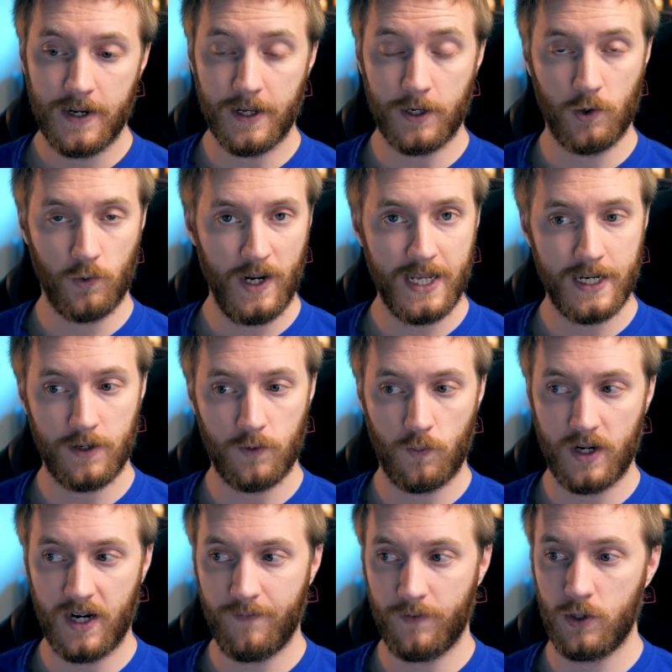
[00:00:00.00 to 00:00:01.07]
Now granted,
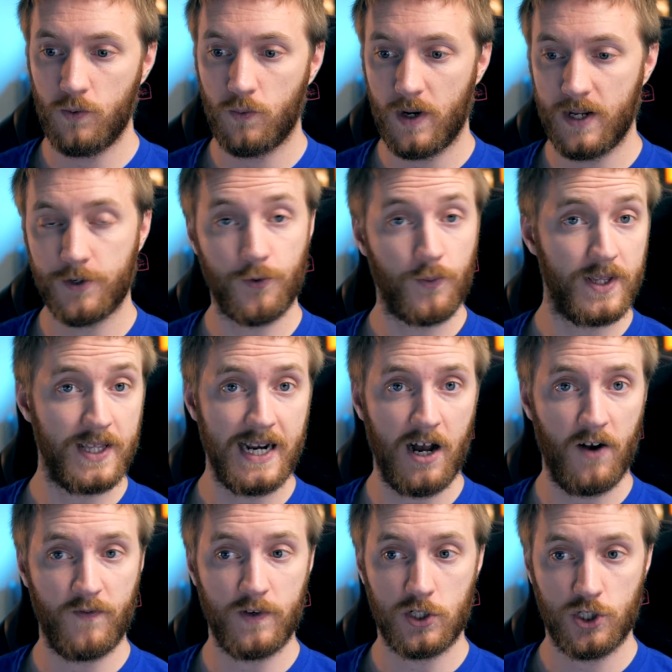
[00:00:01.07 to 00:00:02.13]
whenever you render with an
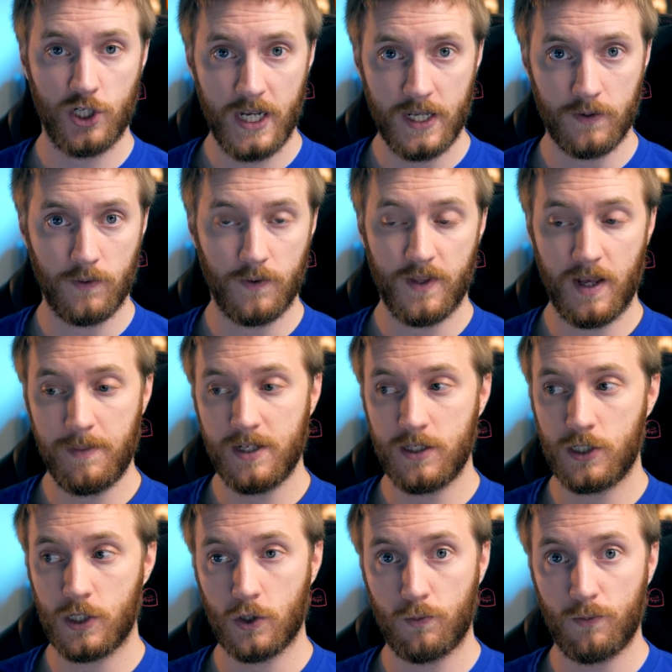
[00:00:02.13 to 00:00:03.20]
alpha channel, that
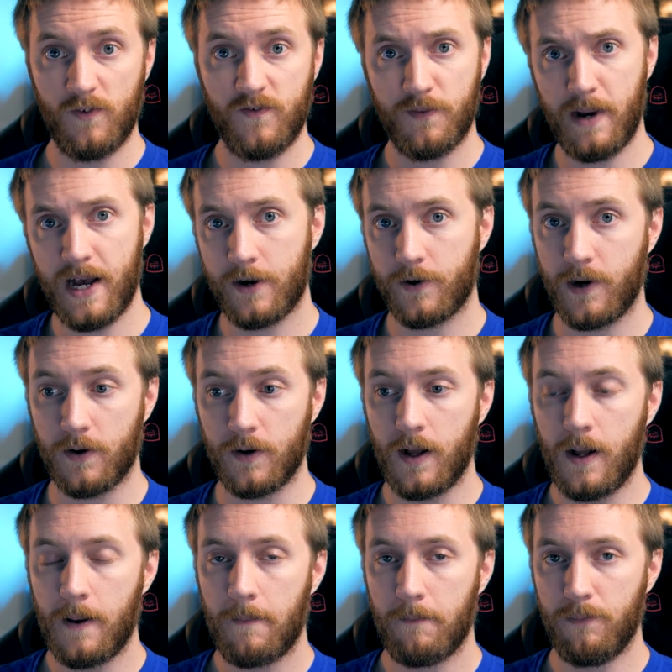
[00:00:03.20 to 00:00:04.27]
means you can remove the background,
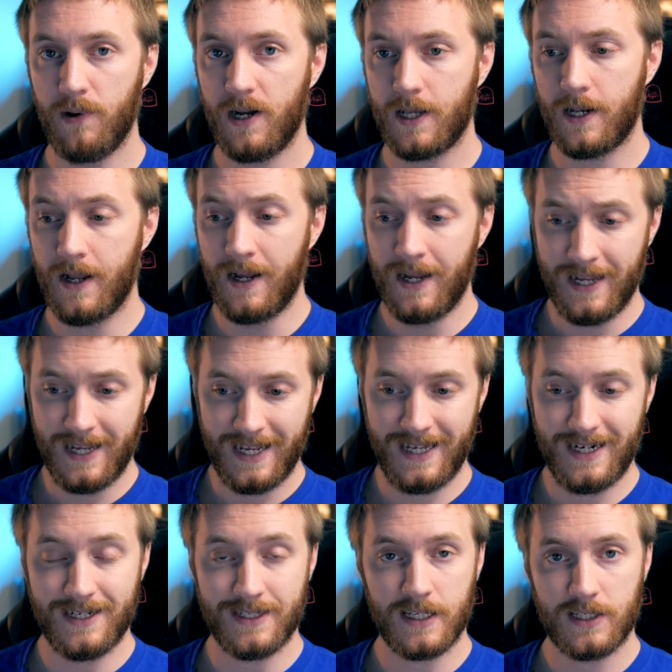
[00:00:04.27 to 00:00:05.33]
but
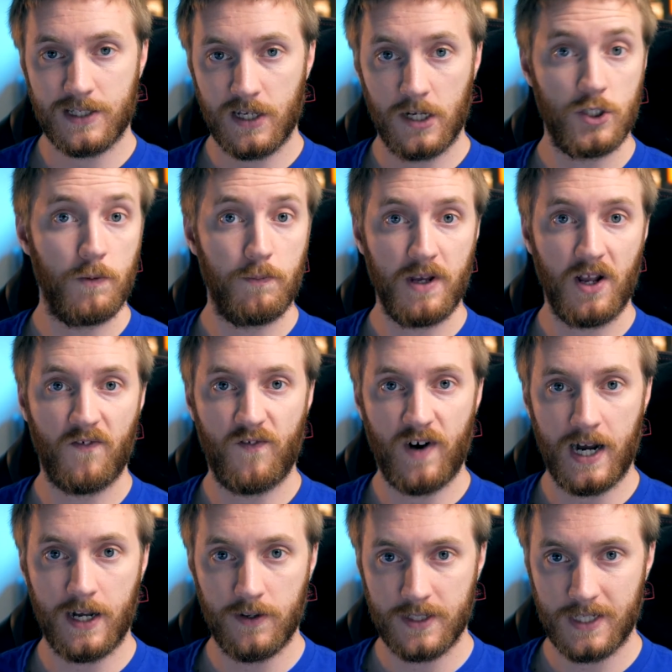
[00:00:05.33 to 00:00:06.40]
it is such a big
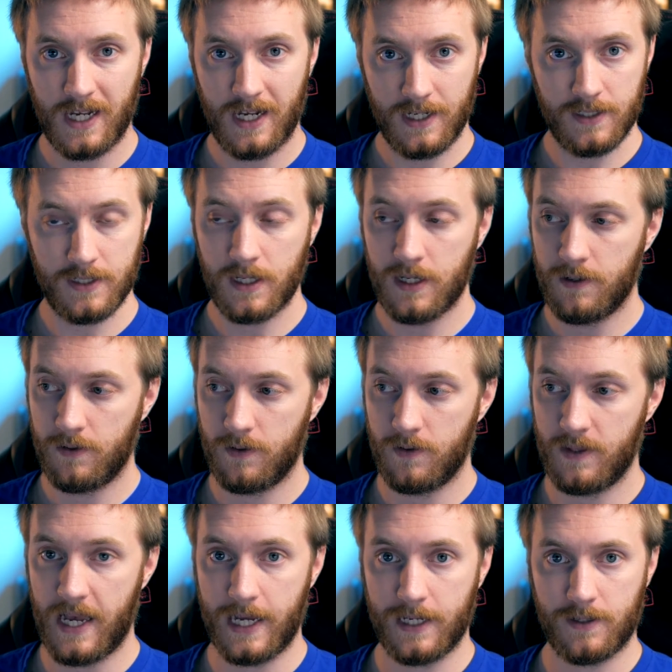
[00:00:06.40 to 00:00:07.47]
file size
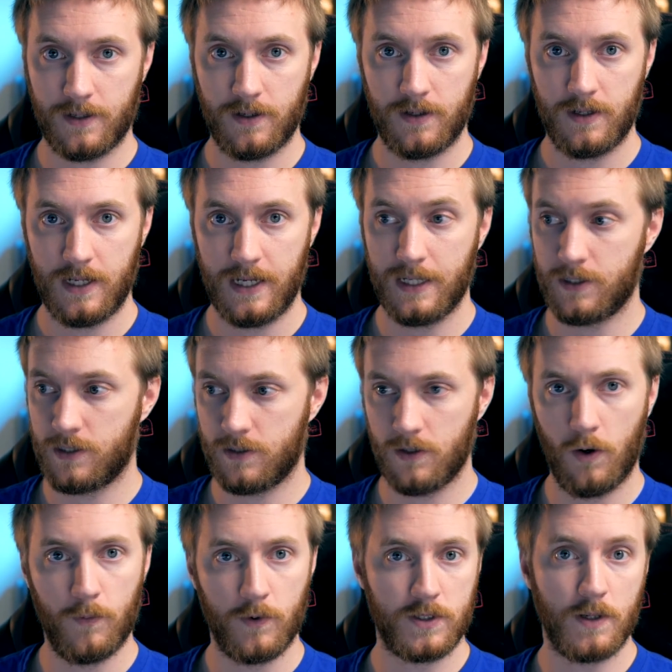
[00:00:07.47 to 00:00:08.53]
that it's
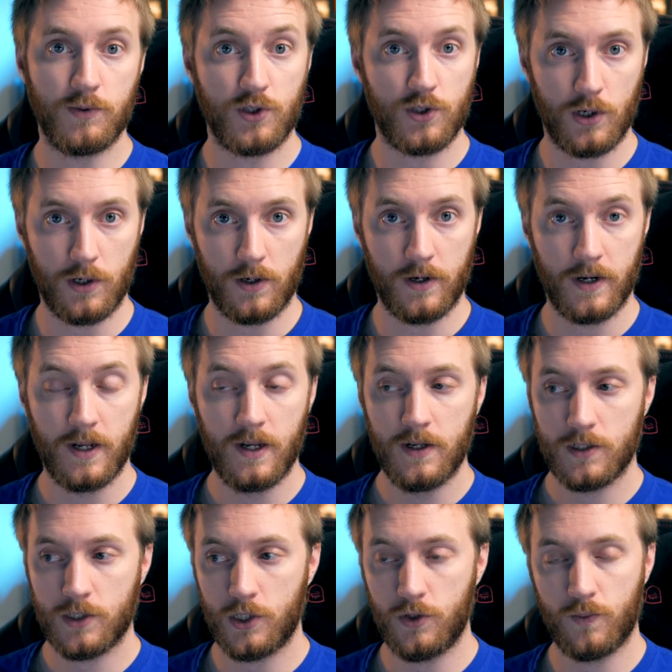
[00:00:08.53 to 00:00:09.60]
almost absurd.
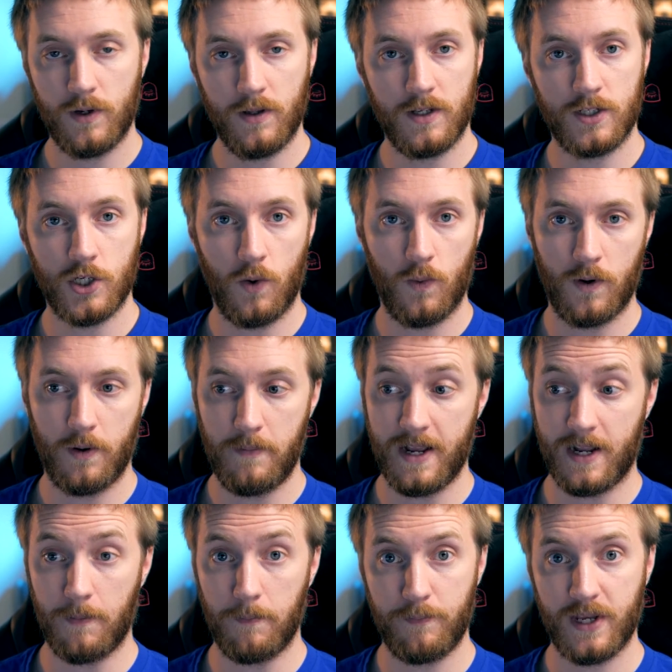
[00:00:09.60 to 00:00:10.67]
So you really don't want to
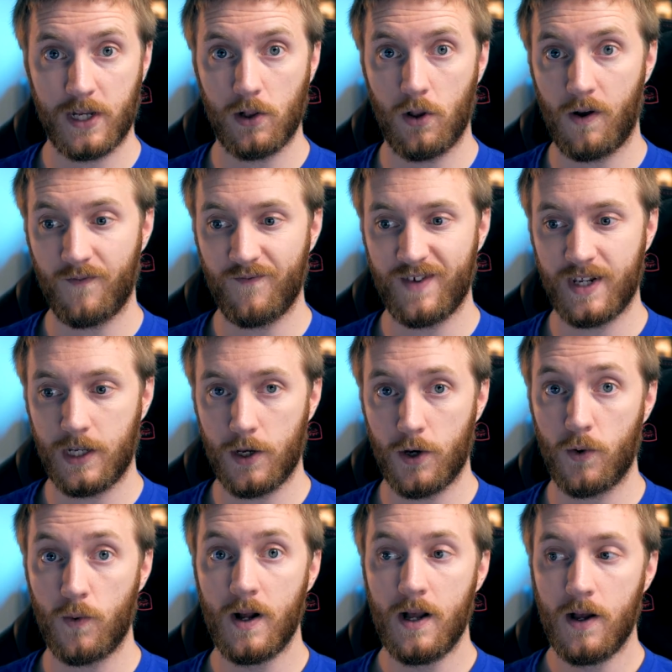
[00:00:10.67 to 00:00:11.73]
make a big long
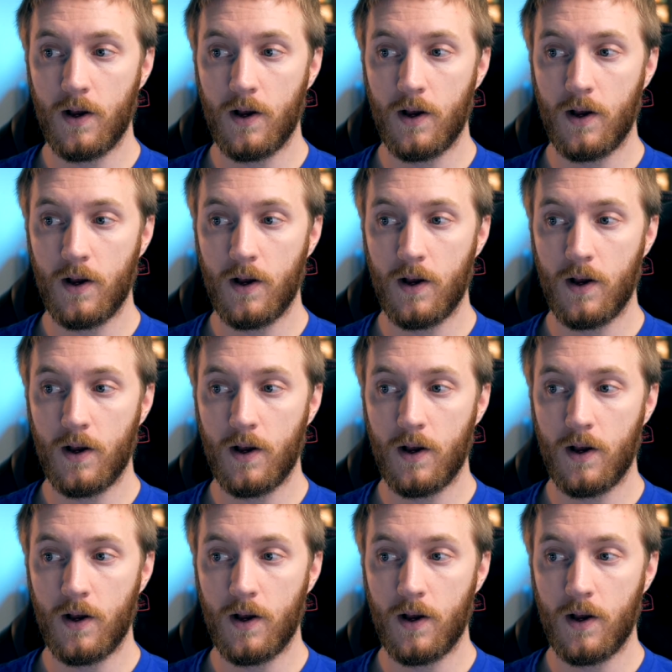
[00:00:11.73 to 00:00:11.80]
video